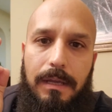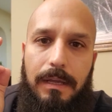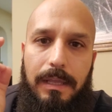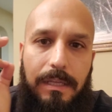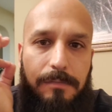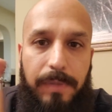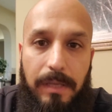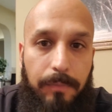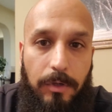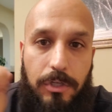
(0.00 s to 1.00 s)
is
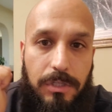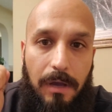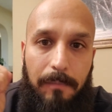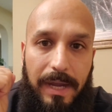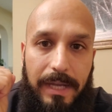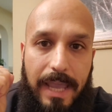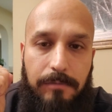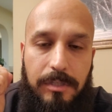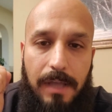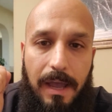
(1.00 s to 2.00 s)
being purchased up by
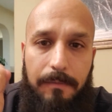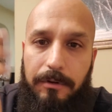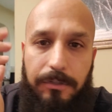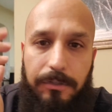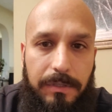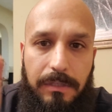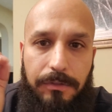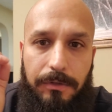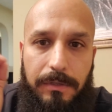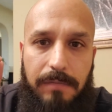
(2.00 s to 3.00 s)
GameStop. They're a
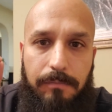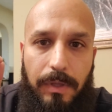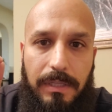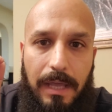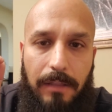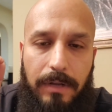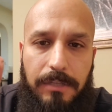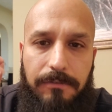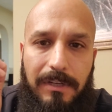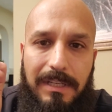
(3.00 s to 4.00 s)
$13 billion
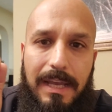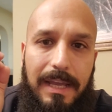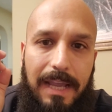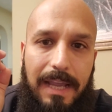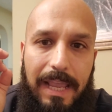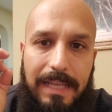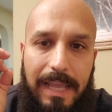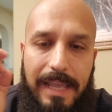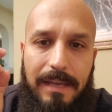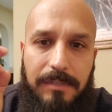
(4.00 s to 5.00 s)
hedge fund. And
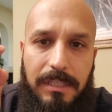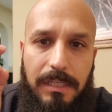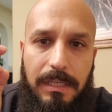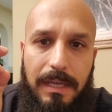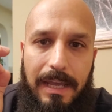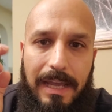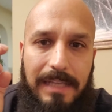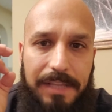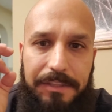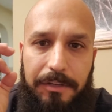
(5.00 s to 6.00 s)
AMC
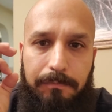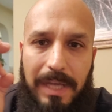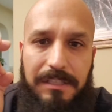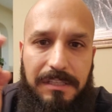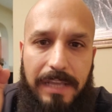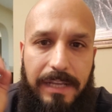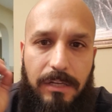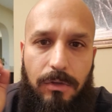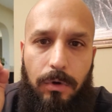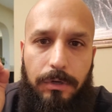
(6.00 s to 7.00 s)
has had their best
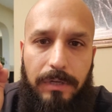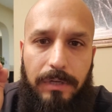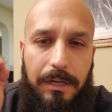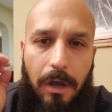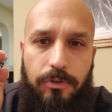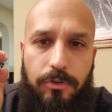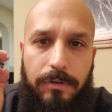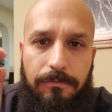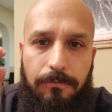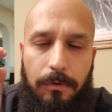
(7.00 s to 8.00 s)
second quarter in
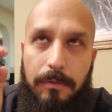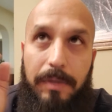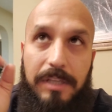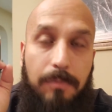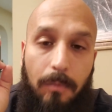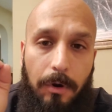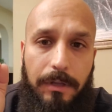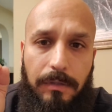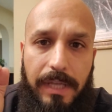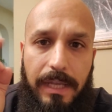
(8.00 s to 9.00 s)
104, their best
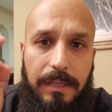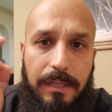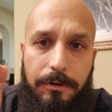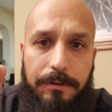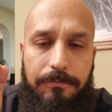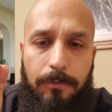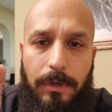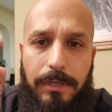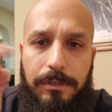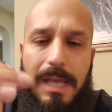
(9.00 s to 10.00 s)
Memorial Day in 104
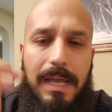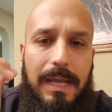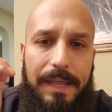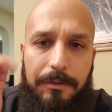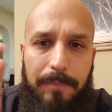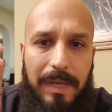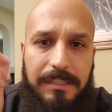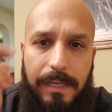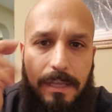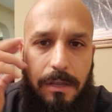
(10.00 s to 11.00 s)
years, and their best
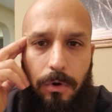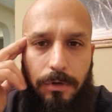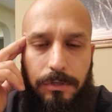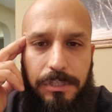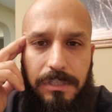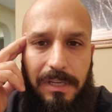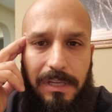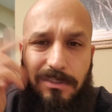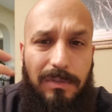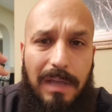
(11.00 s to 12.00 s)
second quarter since
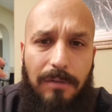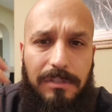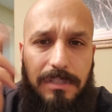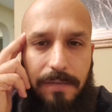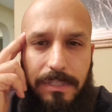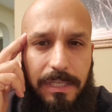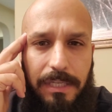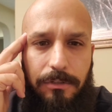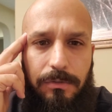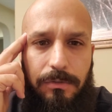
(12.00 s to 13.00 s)
like
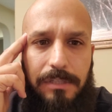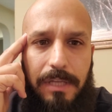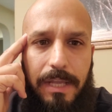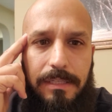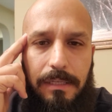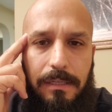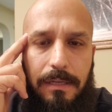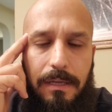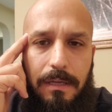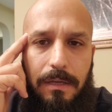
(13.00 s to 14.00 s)
2017 or 2018,
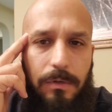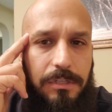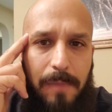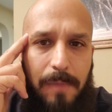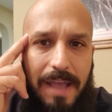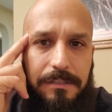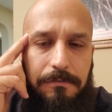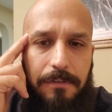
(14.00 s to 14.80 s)
which is massive.